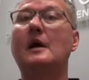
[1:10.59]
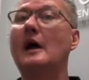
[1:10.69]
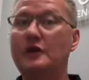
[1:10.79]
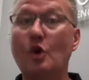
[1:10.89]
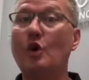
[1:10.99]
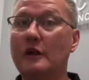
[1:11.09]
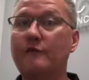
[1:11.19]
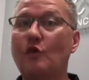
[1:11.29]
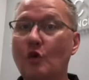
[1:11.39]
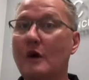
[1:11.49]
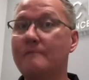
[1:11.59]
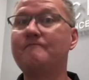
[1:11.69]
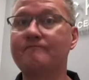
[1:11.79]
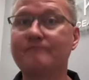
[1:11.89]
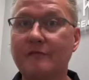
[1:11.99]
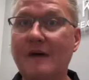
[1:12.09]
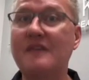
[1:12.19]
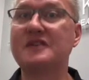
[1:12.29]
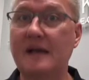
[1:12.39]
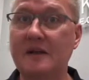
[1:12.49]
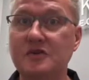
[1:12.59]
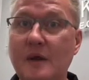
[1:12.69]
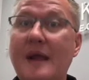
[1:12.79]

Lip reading: and you hold it for 5 seconds, right?